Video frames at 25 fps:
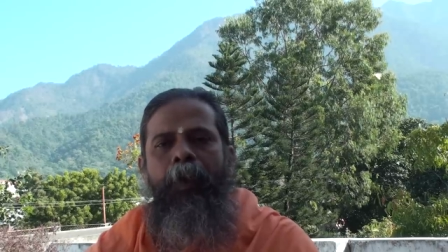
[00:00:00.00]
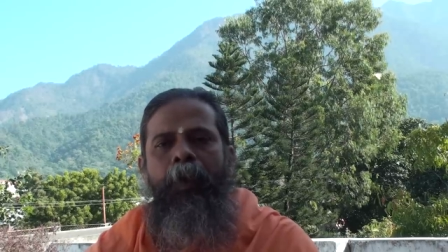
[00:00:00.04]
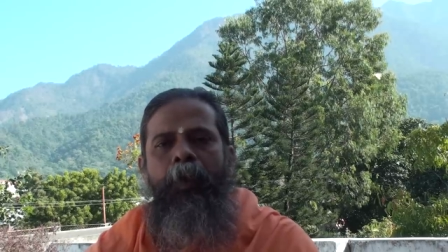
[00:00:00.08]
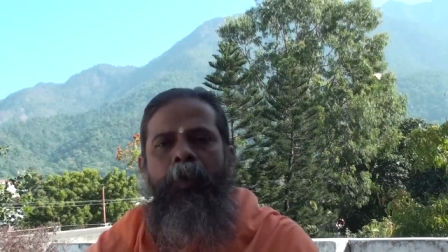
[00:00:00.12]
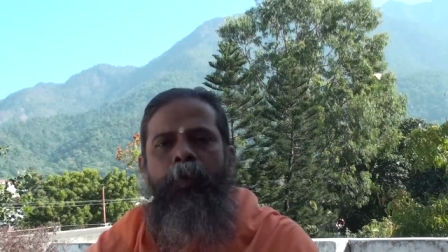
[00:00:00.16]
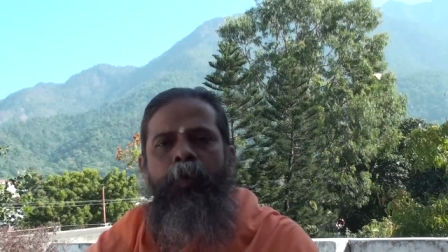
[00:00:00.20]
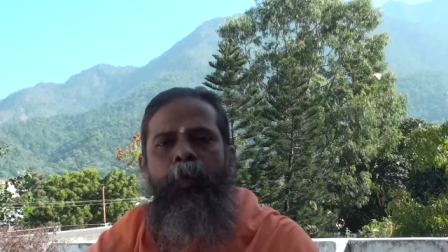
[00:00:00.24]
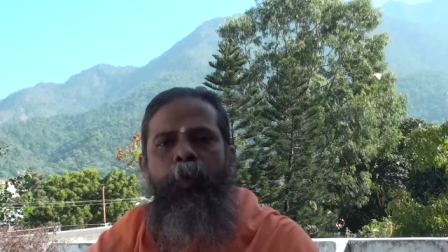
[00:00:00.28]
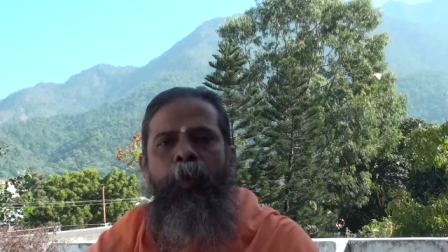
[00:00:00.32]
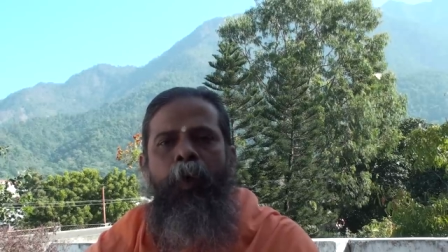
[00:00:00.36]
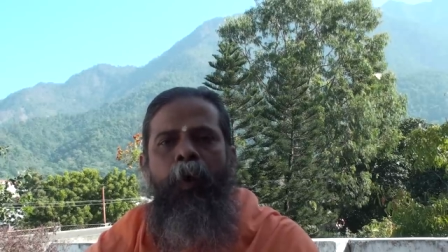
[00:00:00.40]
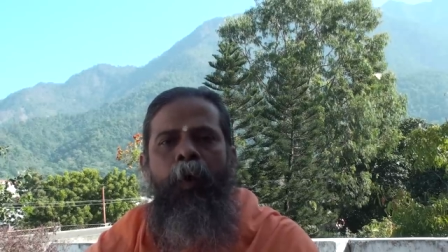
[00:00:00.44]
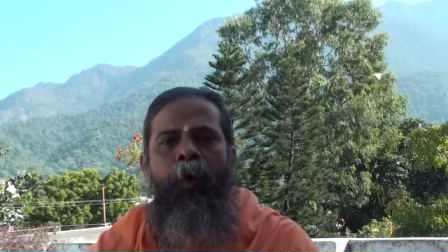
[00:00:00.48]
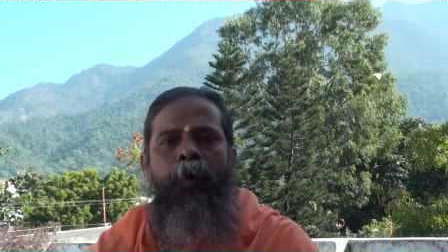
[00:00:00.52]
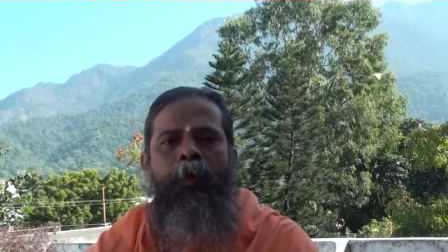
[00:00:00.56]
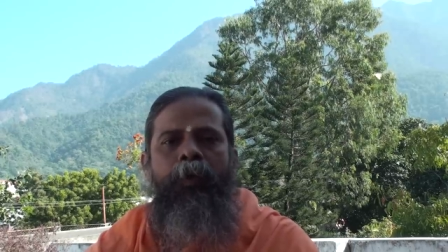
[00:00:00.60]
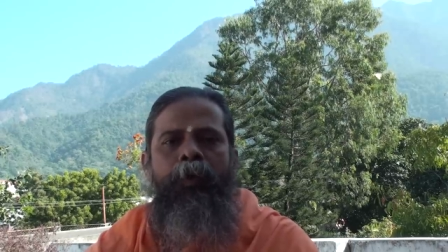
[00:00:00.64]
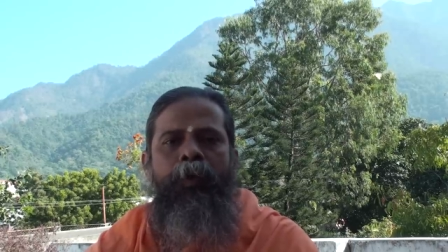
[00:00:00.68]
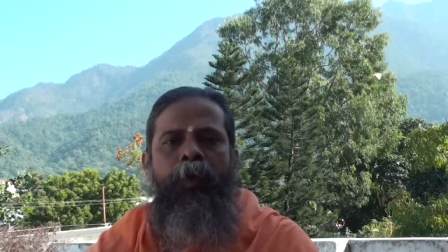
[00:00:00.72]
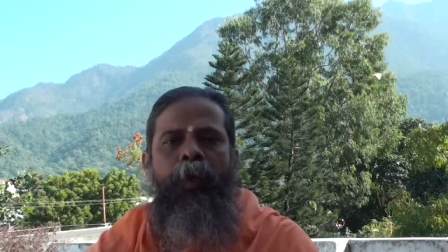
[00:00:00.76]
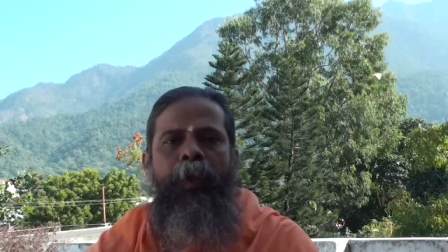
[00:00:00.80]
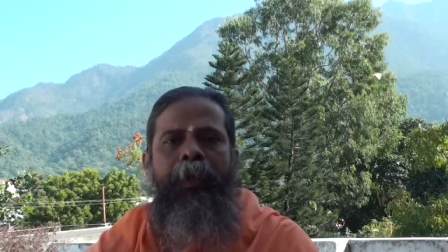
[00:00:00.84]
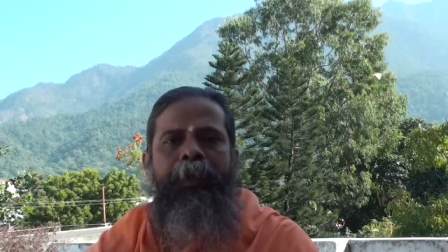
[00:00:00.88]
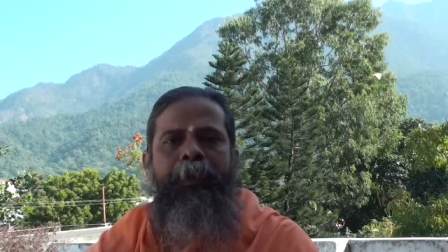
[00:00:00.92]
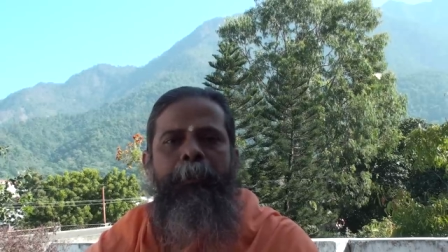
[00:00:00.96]
So
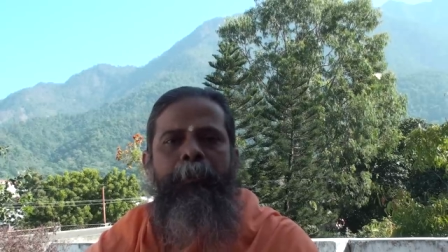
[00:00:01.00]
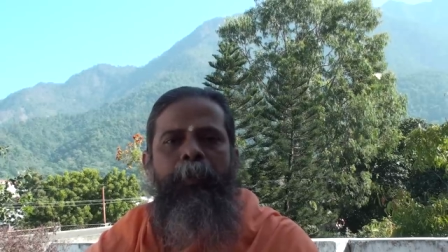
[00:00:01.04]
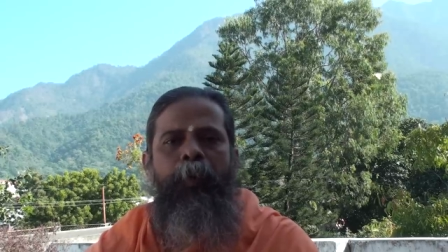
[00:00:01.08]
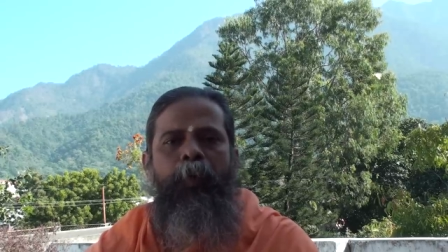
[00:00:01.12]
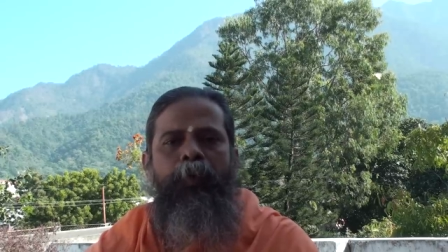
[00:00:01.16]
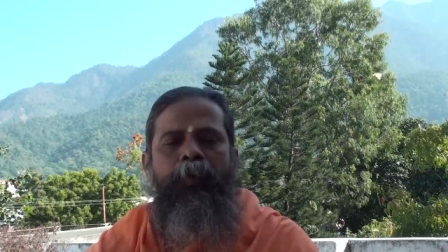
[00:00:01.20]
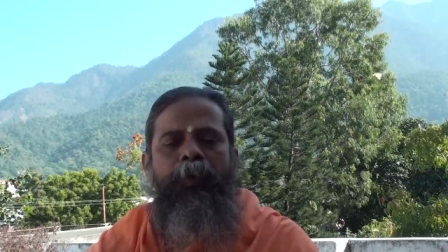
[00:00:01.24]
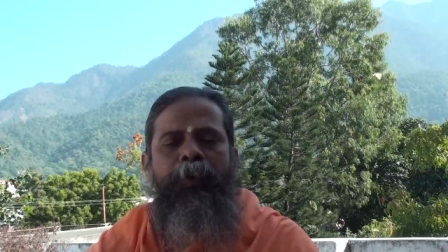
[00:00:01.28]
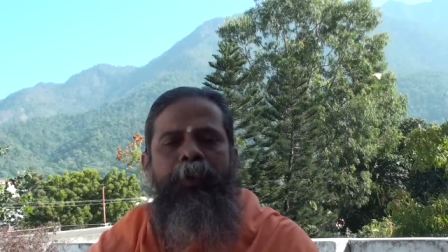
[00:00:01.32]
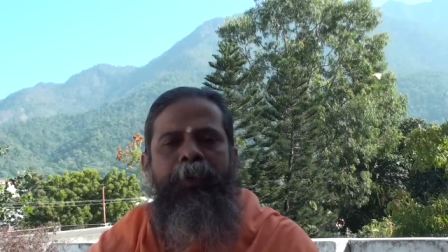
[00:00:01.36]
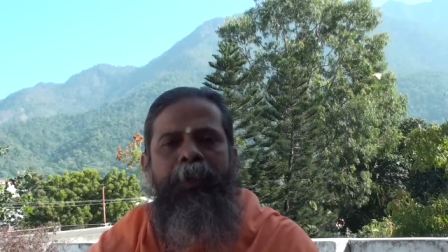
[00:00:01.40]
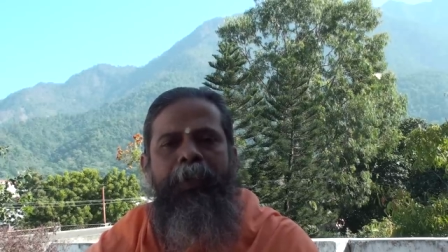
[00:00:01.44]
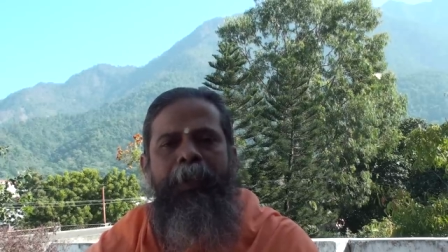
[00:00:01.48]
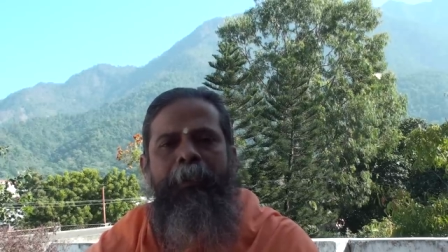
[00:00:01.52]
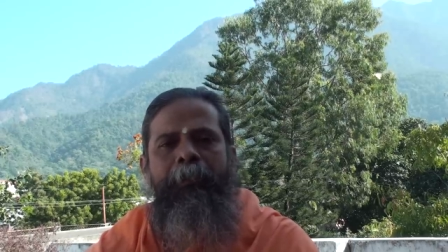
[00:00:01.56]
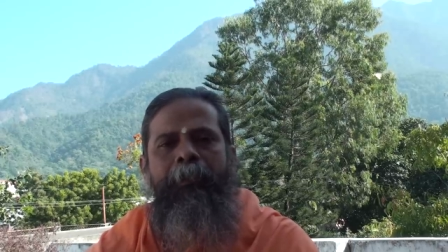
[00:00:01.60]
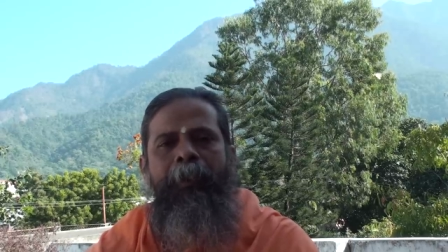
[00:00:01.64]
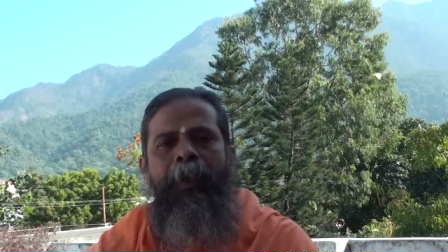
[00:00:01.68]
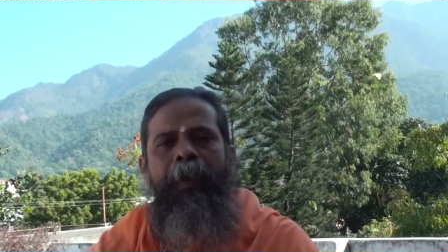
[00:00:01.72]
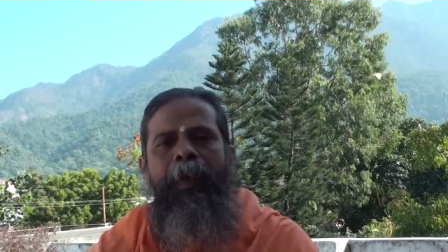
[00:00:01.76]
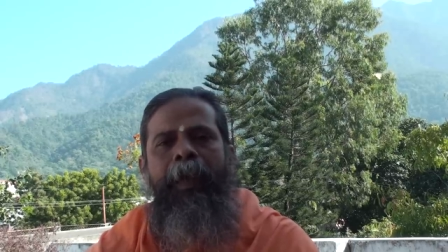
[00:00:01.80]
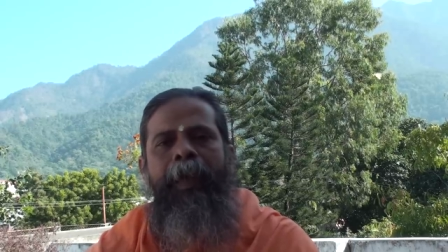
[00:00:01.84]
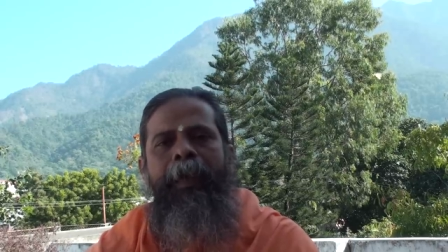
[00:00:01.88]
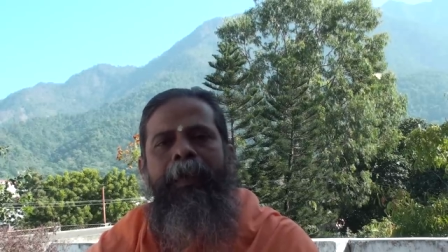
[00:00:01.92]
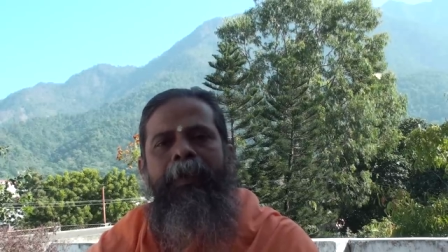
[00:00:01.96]
Hamsa is both
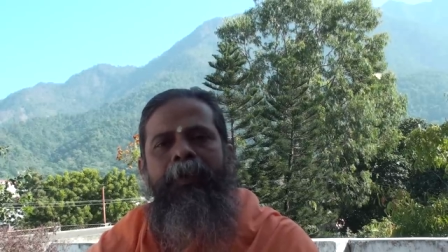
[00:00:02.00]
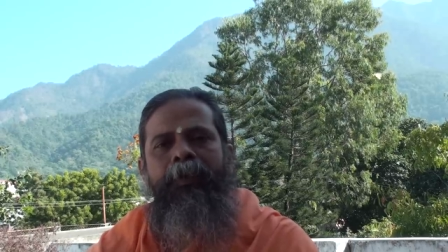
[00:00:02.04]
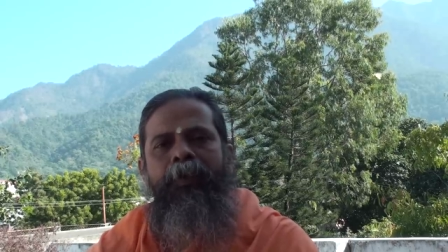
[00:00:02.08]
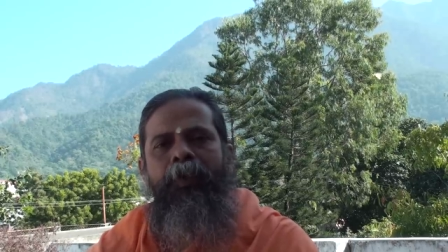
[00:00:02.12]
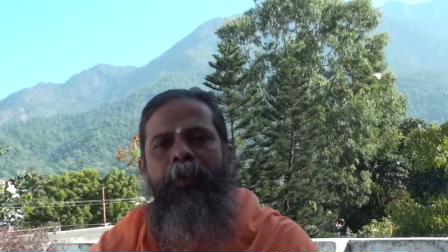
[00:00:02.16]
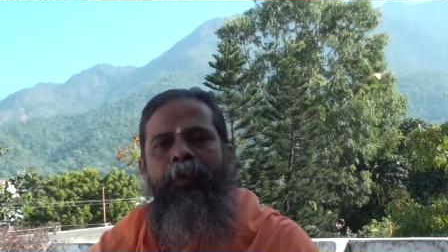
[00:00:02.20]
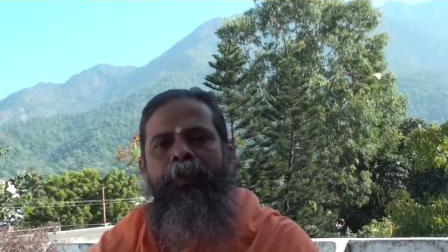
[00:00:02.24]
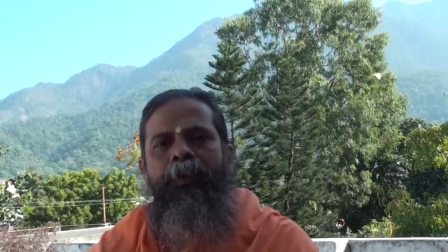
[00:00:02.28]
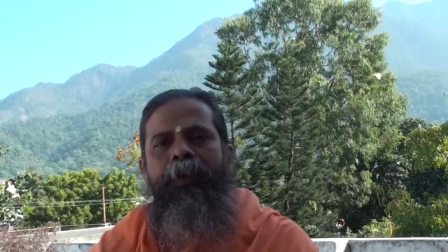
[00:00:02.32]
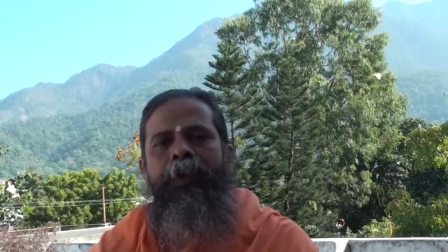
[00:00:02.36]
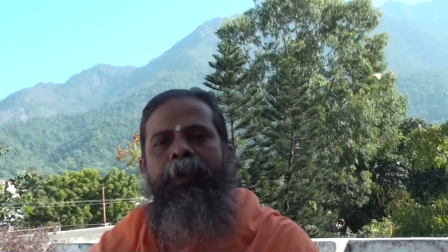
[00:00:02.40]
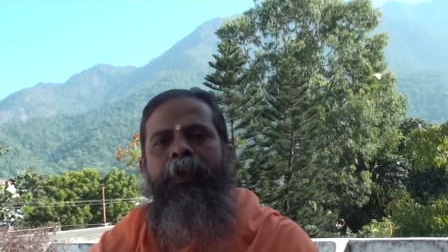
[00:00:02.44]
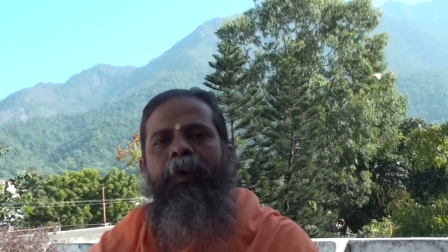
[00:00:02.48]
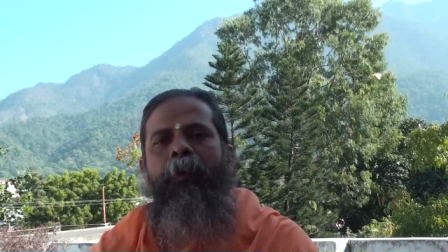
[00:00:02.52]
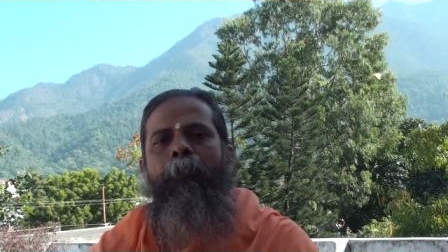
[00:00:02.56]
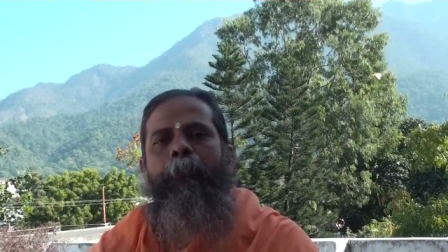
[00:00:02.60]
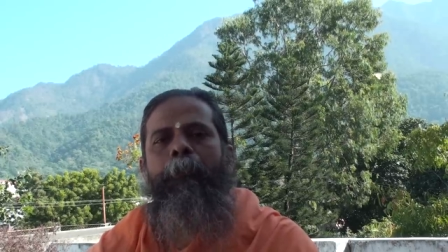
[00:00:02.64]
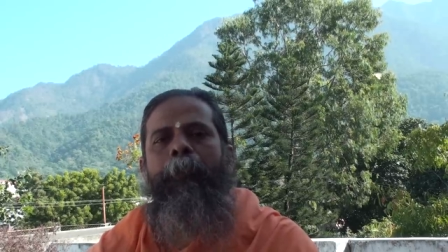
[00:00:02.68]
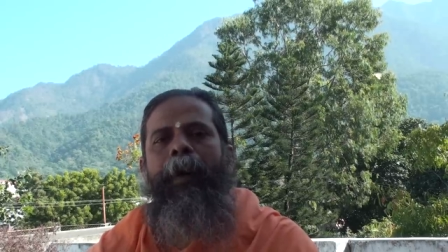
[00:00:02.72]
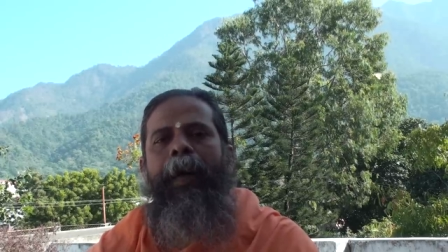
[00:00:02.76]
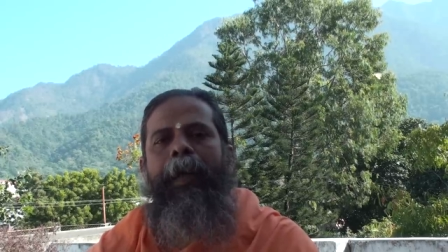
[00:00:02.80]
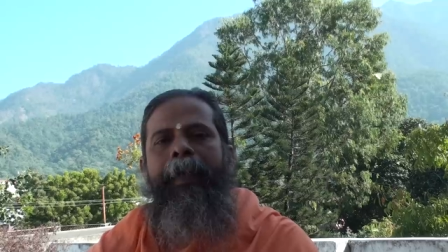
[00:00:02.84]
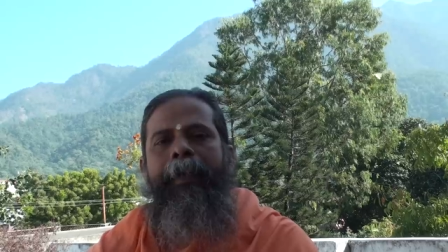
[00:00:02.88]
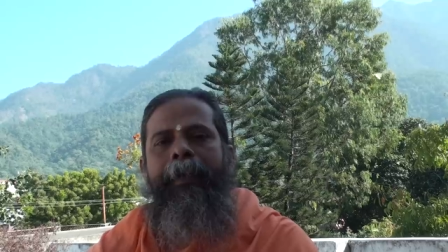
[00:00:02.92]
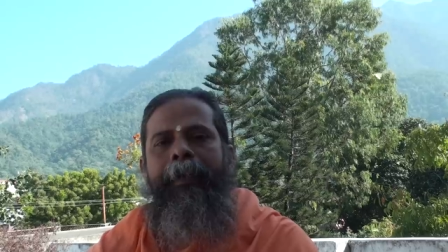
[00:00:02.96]
Shiva and Shakti
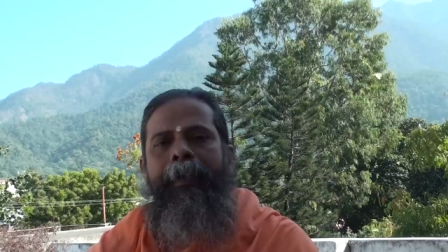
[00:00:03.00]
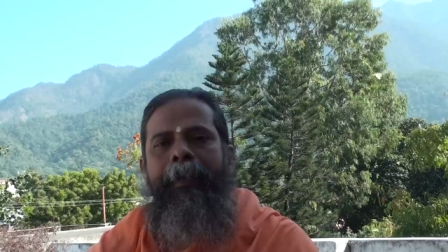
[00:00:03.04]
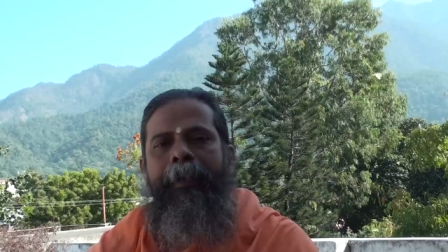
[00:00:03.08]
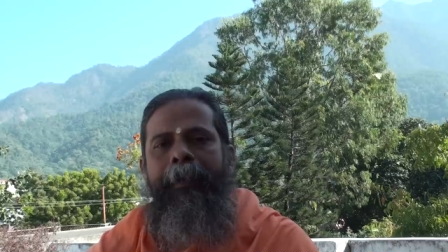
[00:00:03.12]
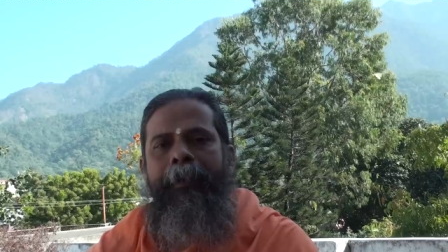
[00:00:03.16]
combined.